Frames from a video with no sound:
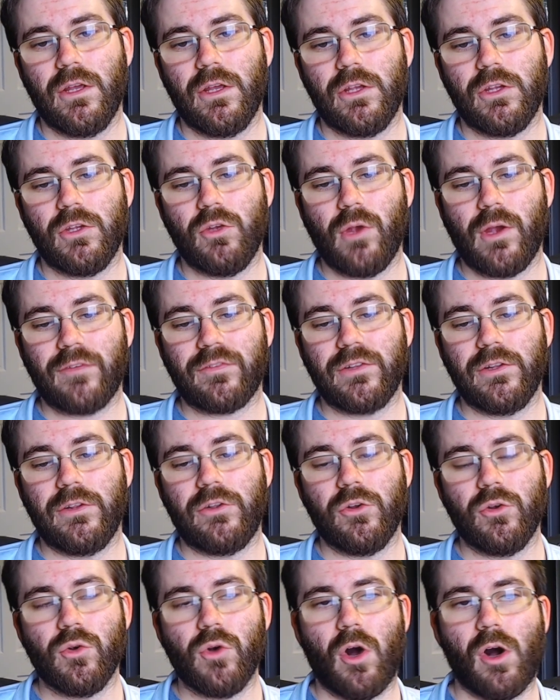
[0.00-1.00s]
You have to
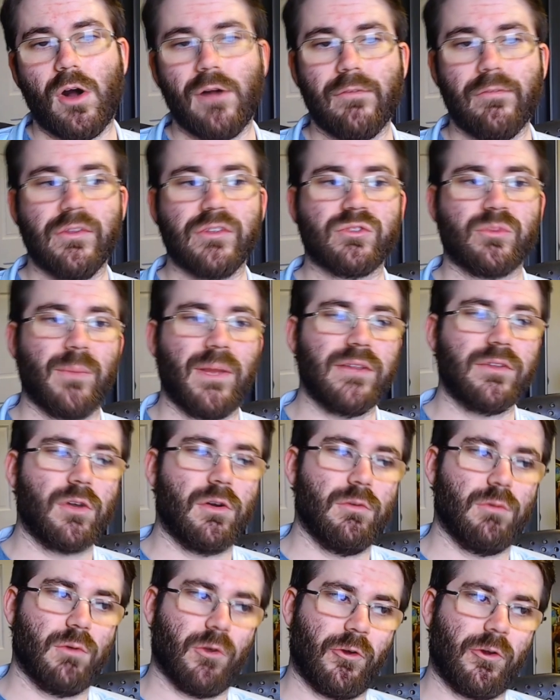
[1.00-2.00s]
do all this mental
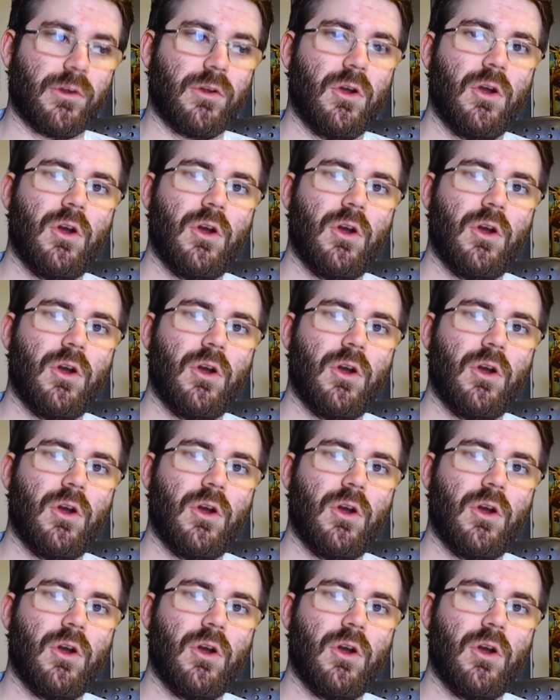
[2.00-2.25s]
work